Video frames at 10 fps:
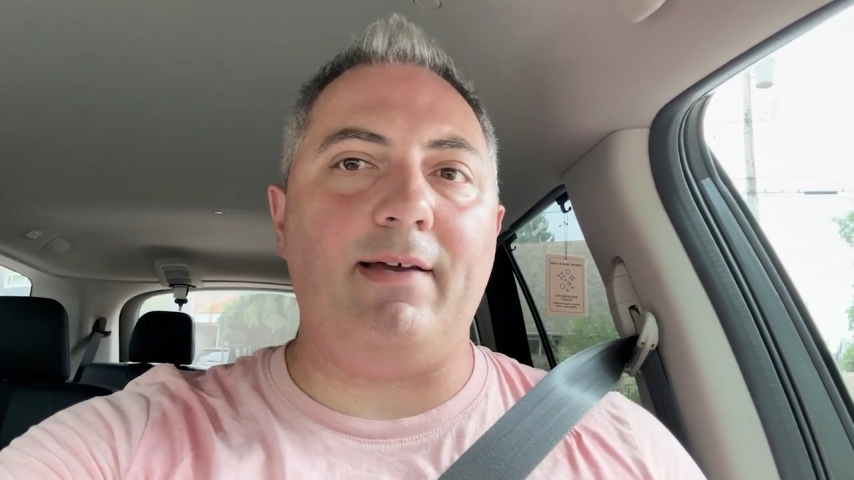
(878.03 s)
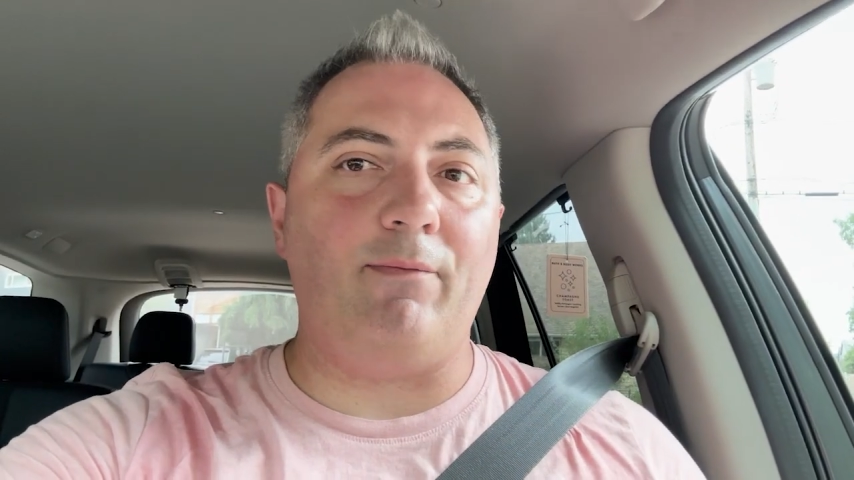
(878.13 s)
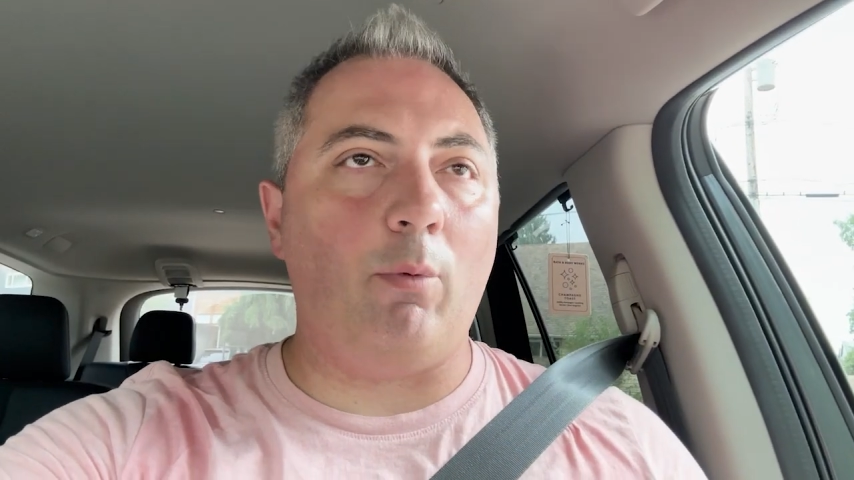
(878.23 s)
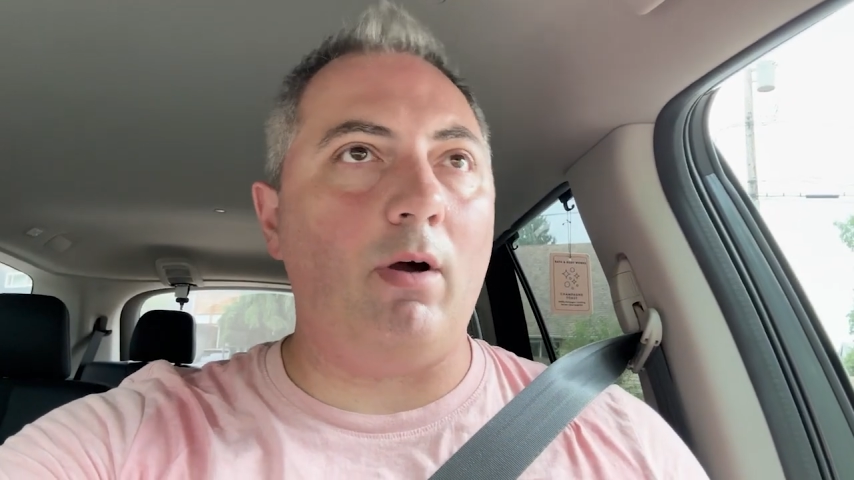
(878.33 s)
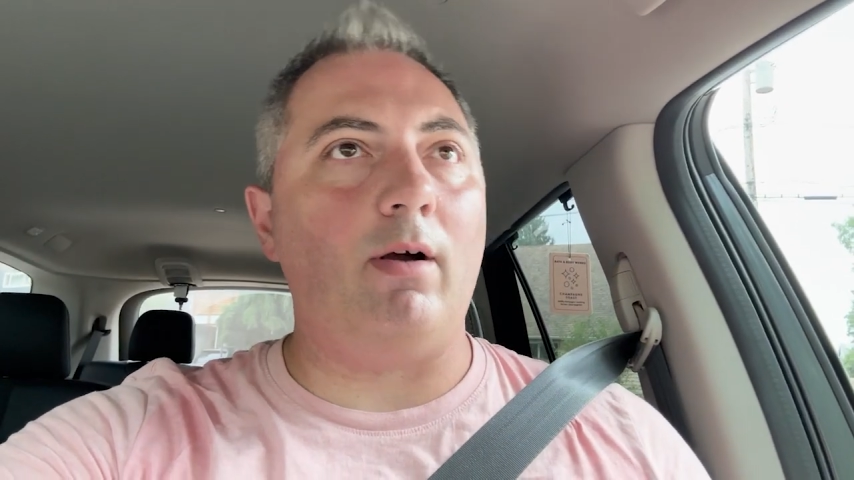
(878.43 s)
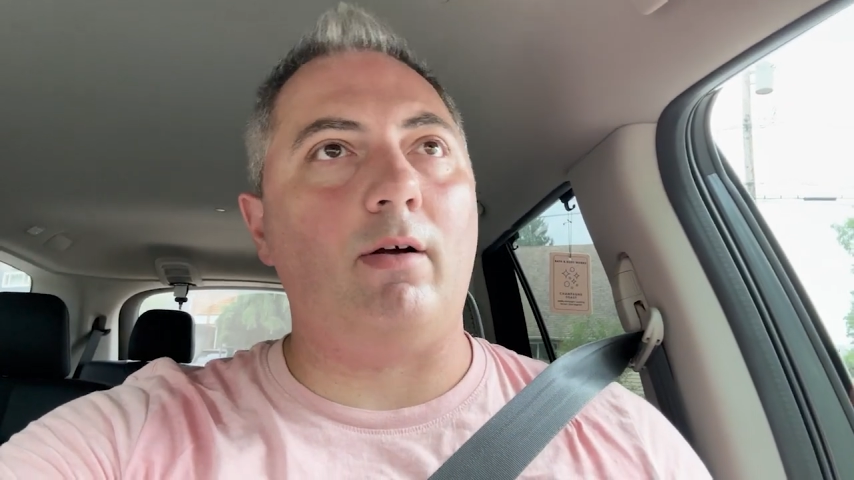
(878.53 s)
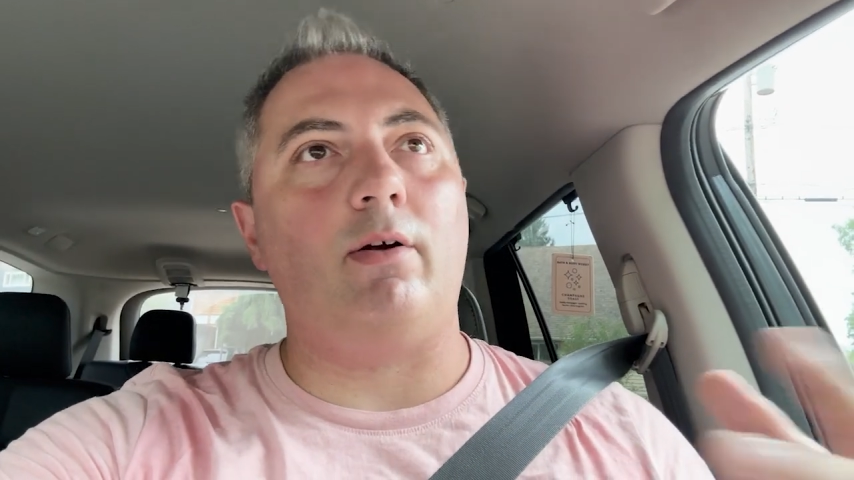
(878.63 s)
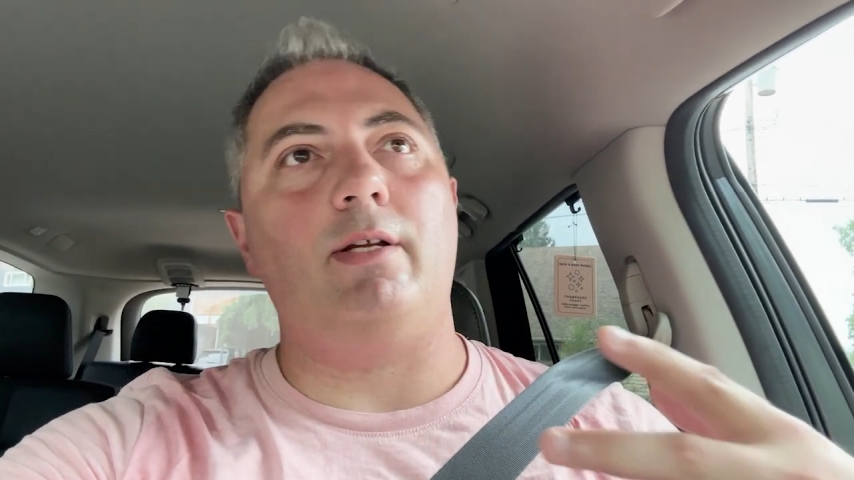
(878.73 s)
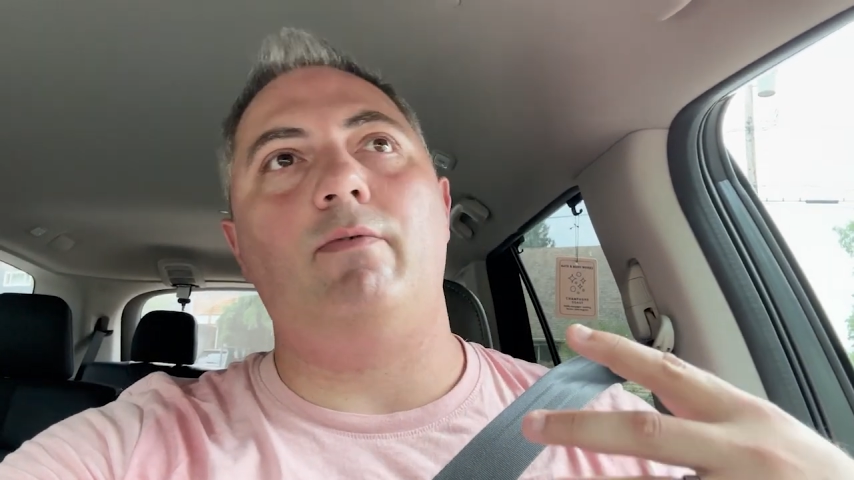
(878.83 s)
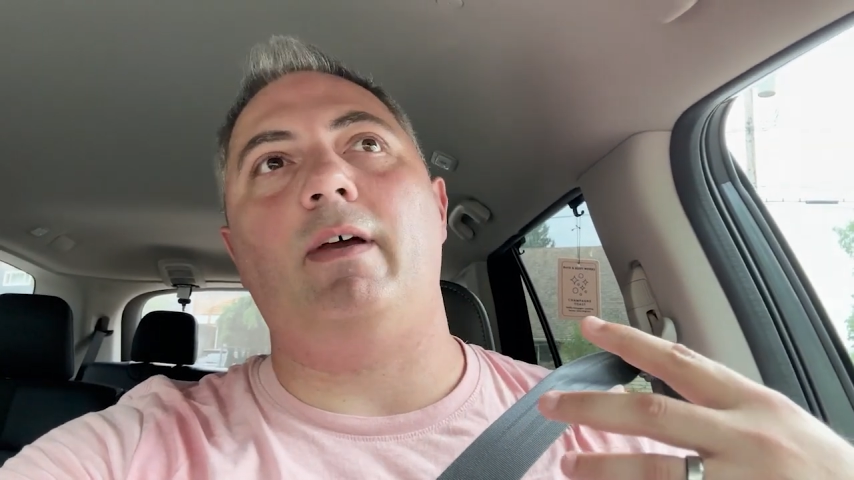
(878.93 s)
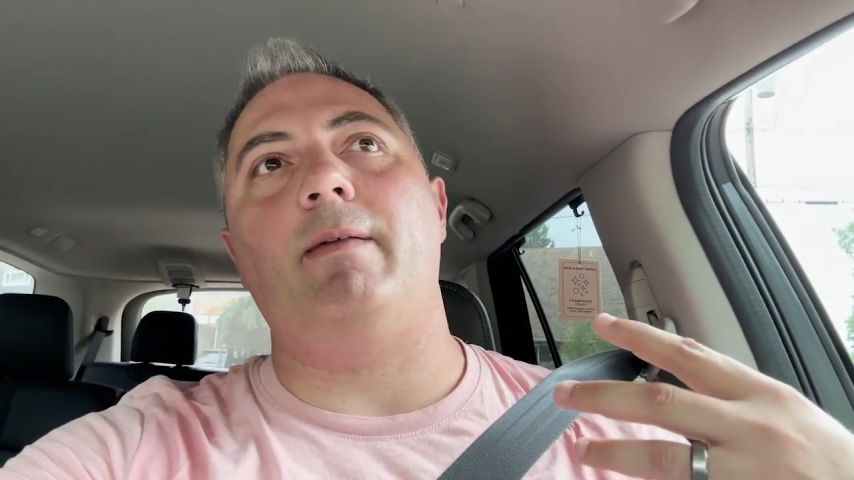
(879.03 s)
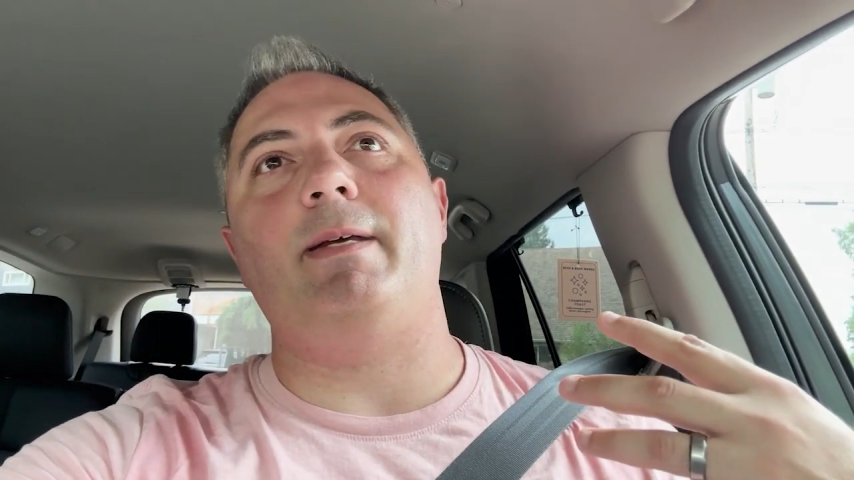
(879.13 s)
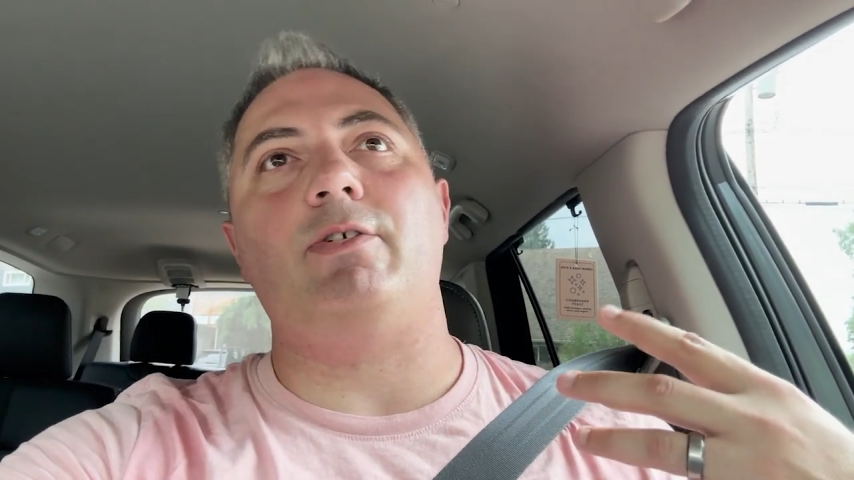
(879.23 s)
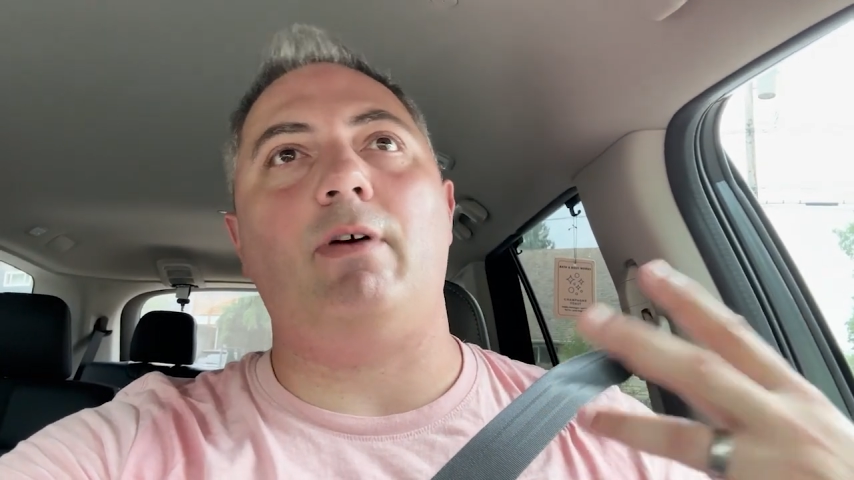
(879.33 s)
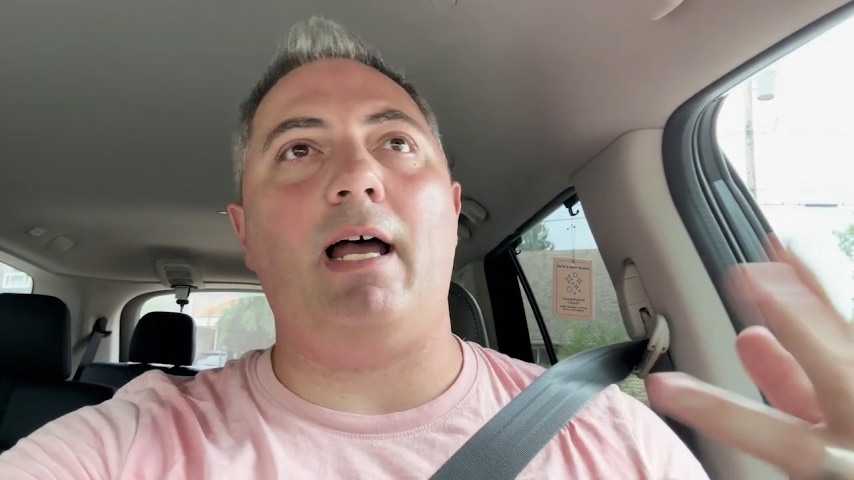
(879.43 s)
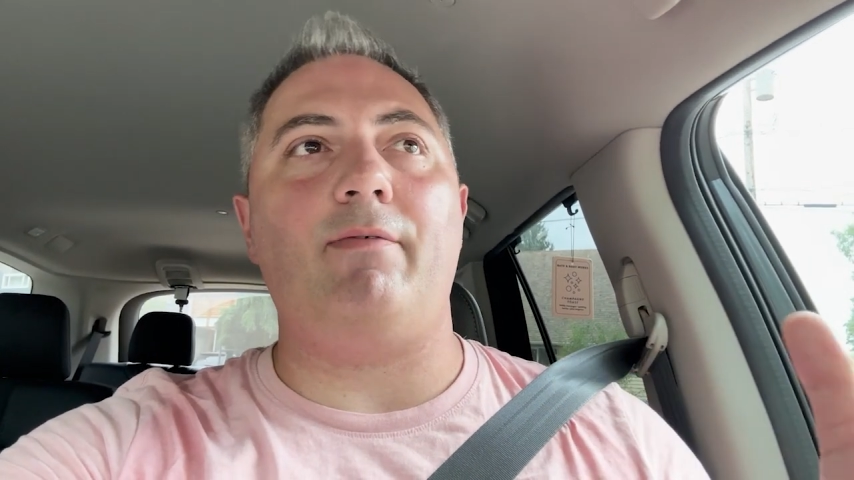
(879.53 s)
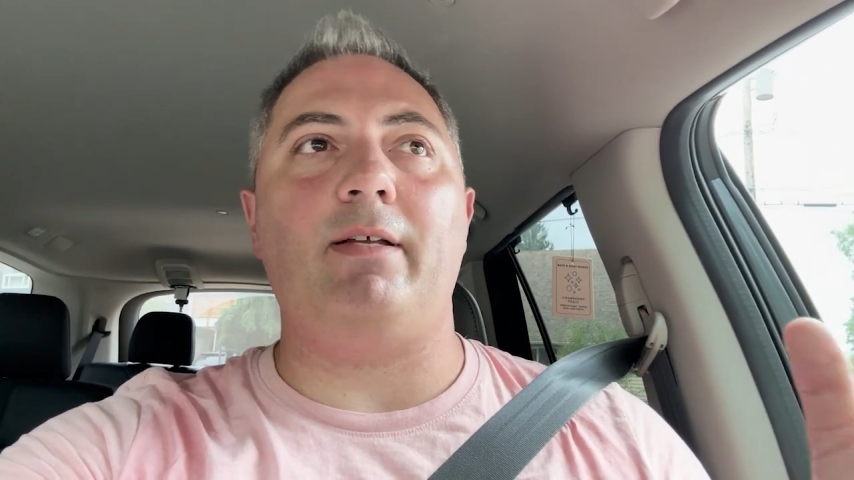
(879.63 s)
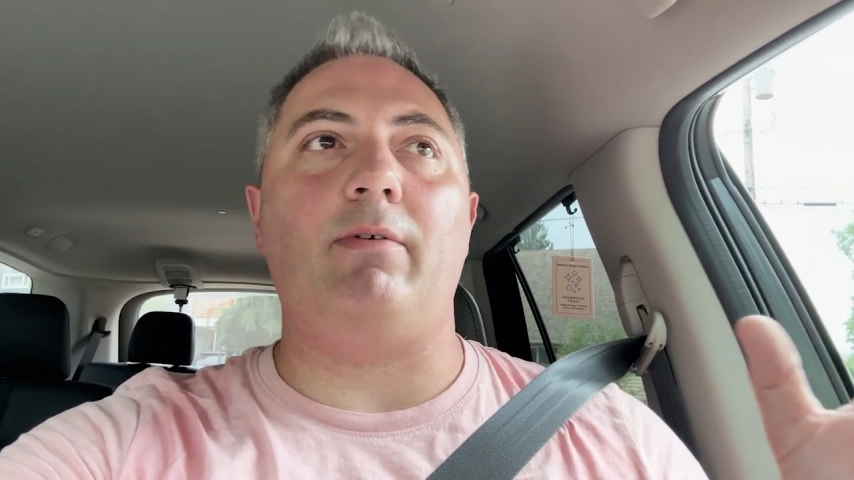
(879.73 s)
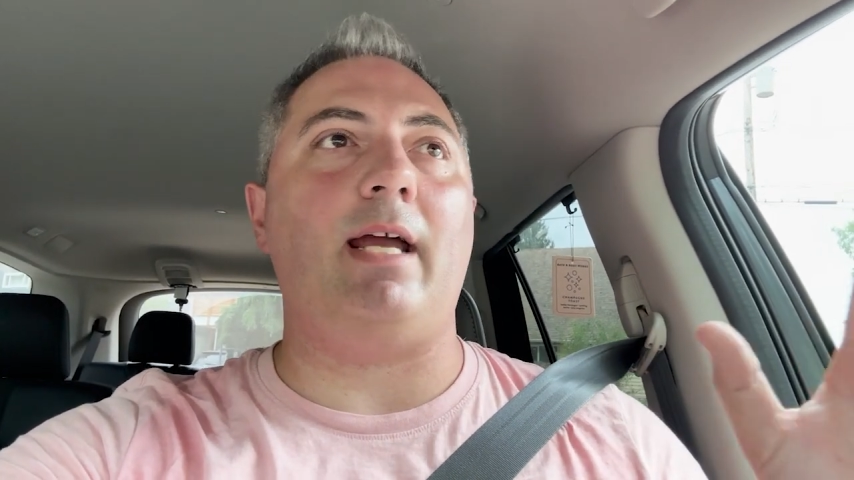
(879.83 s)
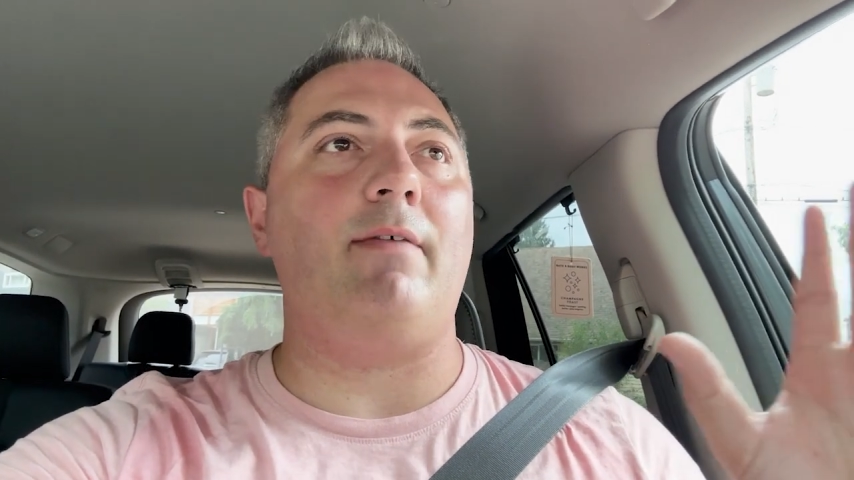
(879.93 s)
of work or you've got to be traveling, right?